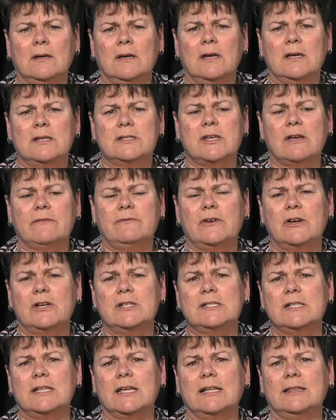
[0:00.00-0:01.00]
So
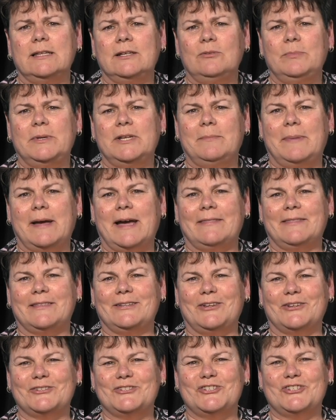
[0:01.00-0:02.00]
firstly, a little bit about the
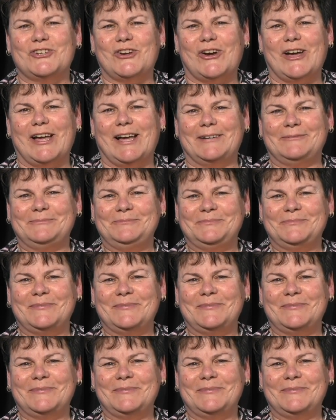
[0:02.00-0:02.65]
Loddon Shire.